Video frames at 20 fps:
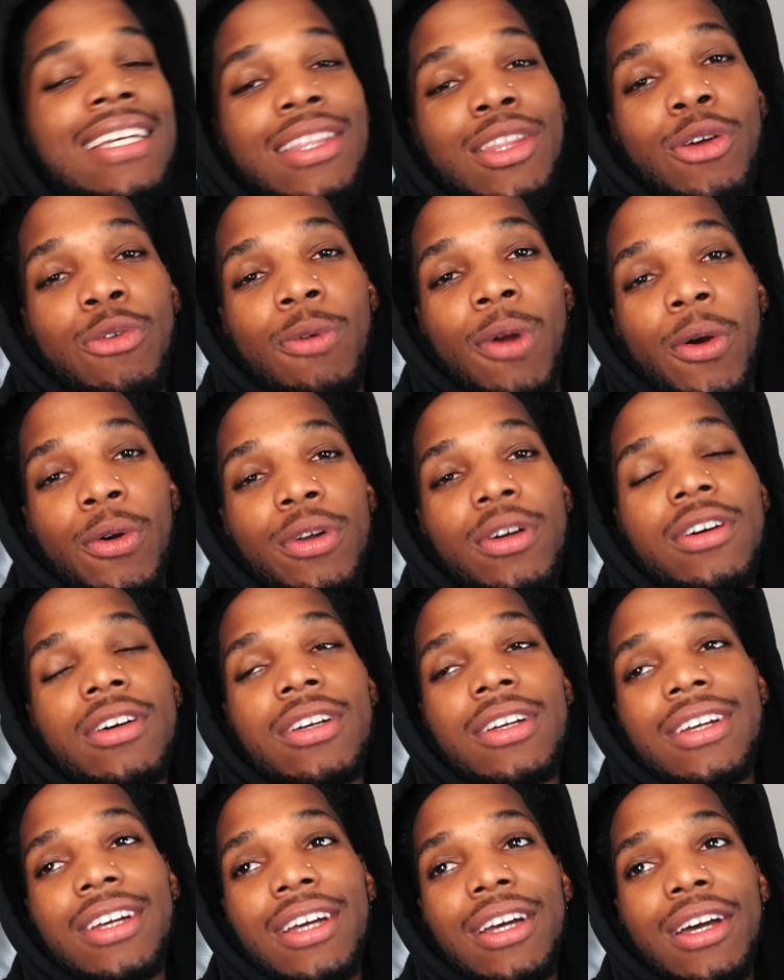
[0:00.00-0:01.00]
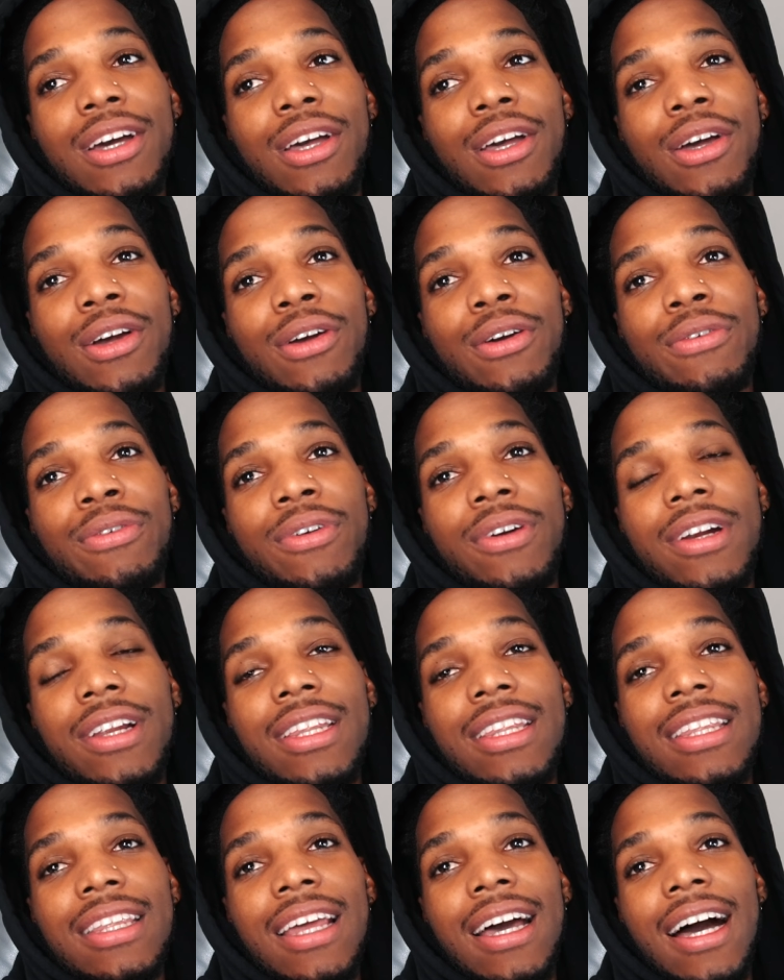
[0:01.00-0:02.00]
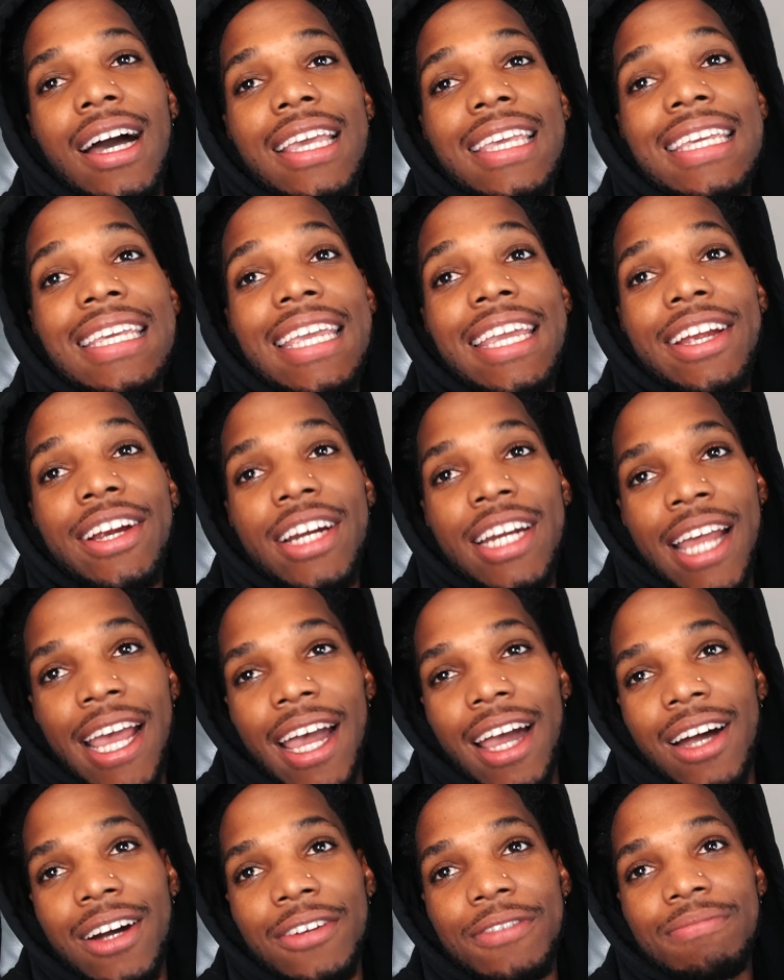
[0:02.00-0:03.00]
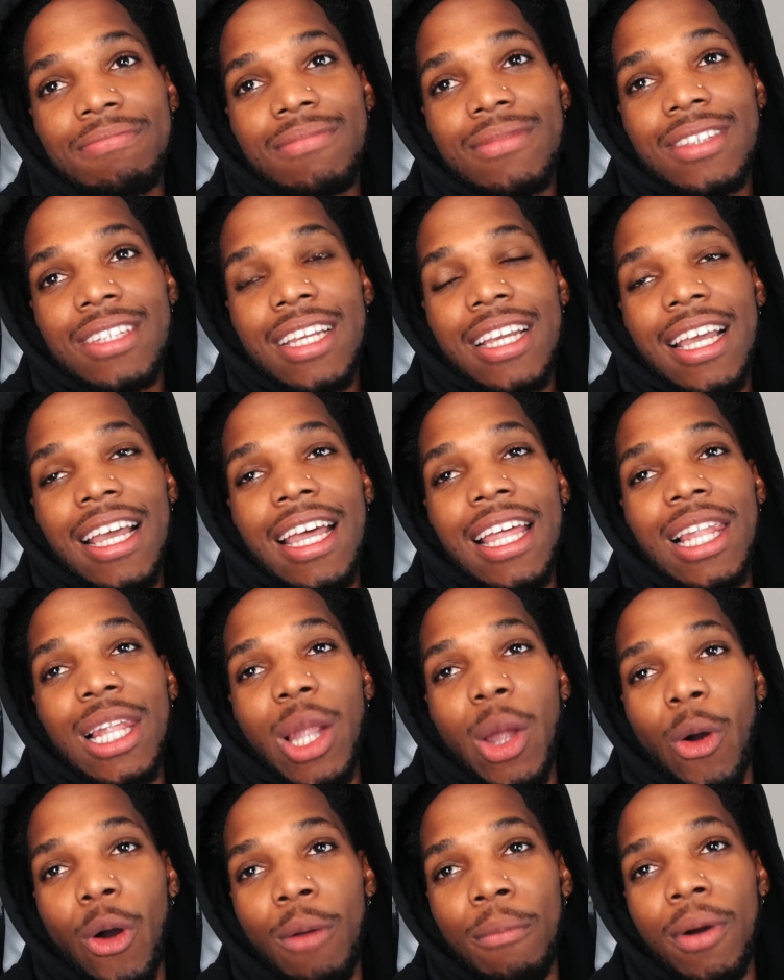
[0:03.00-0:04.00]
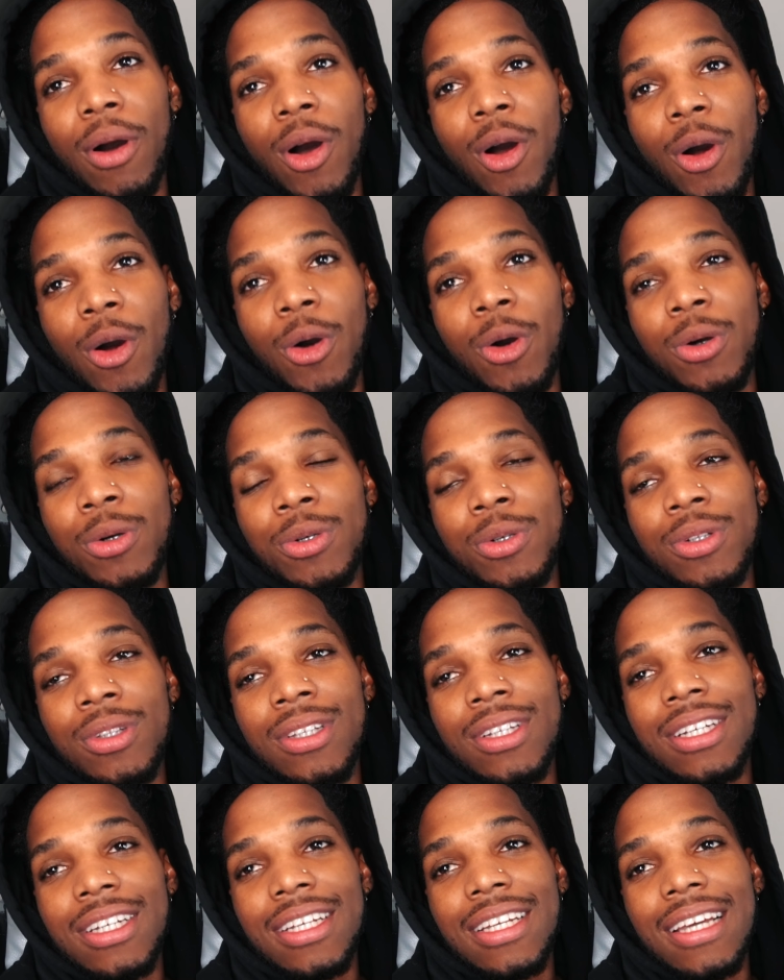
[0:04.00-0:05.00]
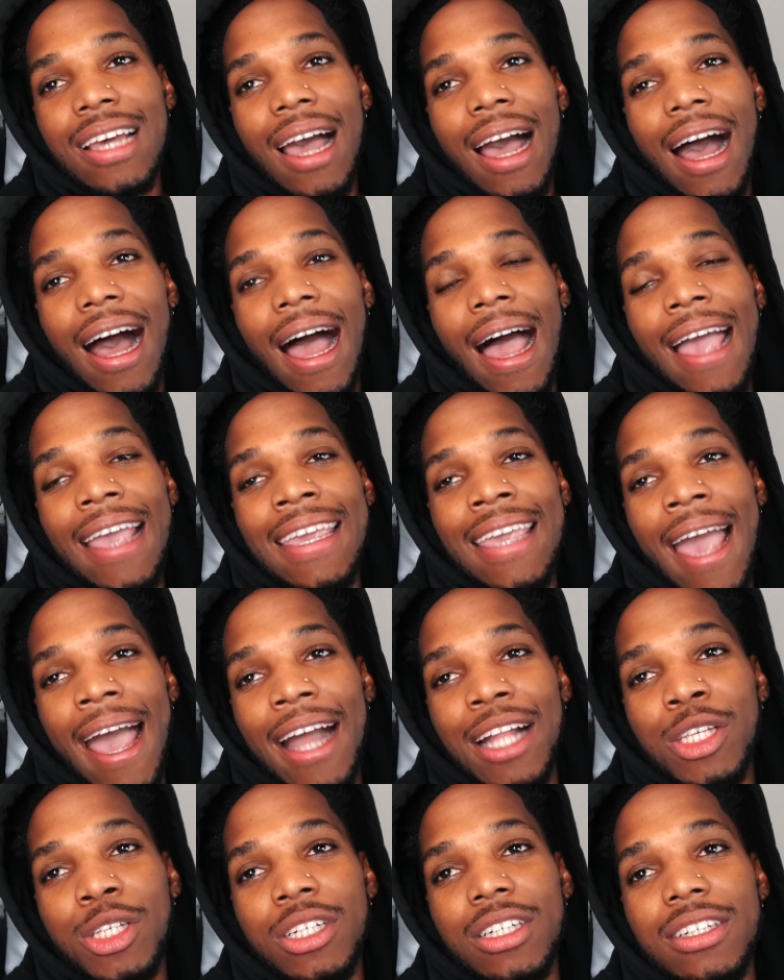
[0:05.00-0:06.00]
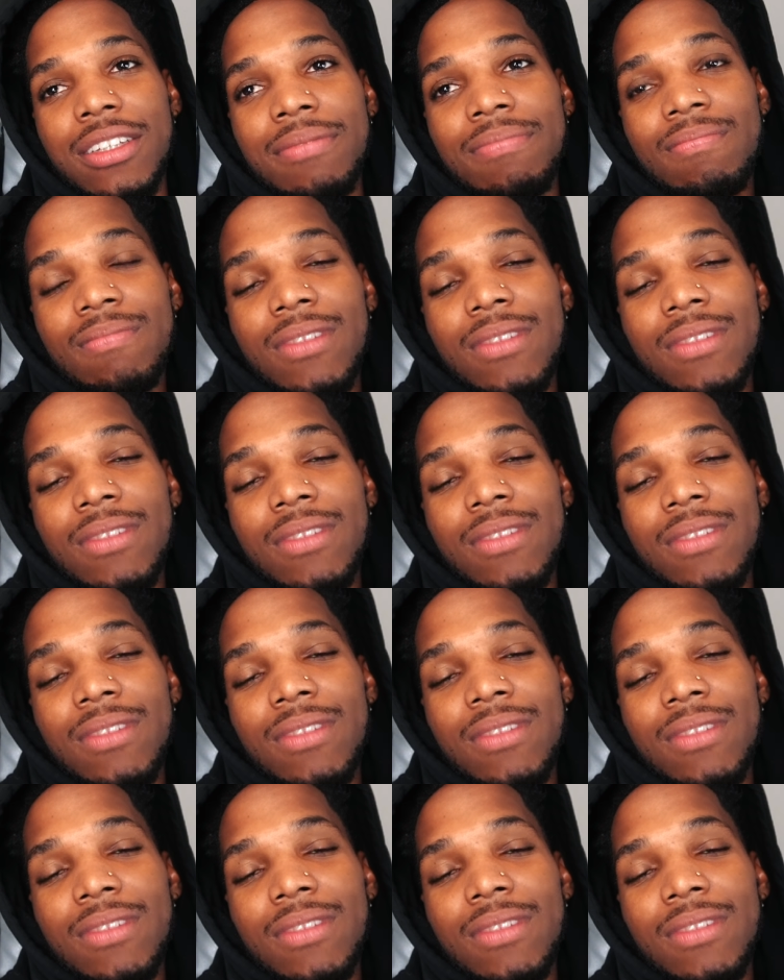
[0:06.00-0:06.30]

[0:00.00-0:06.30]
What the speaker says: the RONA for a year now. And lo and behold, I catch it.